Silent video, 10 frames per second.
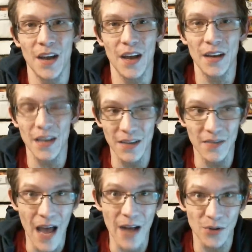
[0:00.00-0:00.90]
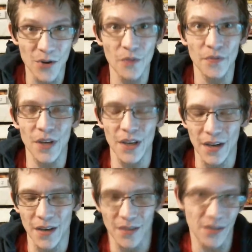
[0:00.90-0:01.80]
and in that trophy
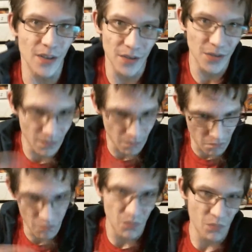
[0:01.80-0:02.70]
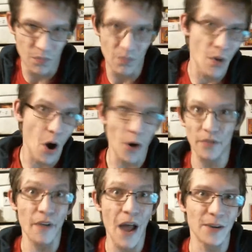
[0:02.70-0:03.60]
is this
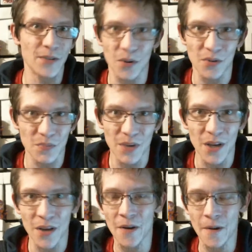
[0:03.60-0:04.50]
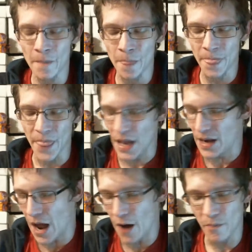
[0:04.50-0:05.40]
artifact, so to speak. And
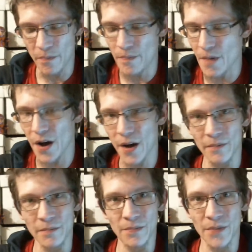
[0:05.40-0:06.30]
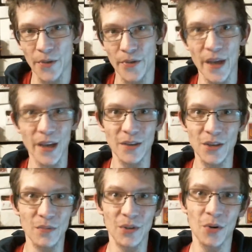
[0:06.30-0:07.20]
now the Thing and
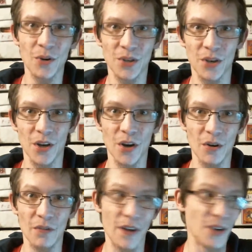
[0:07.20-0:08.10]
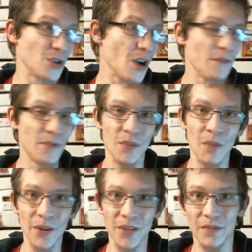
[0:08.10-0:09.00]
Human Torch get to go adventure off into the
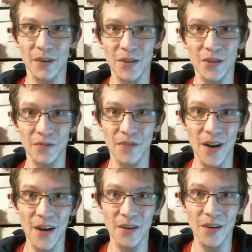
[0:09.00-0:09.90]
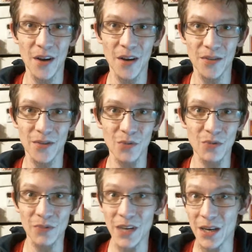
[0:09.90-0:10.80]
multiverse to find Sue
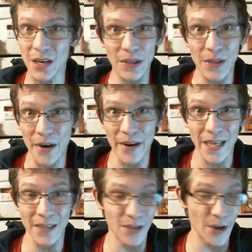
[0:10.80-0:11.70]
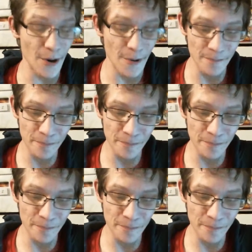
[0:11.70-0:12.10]
and Reed, in theory. So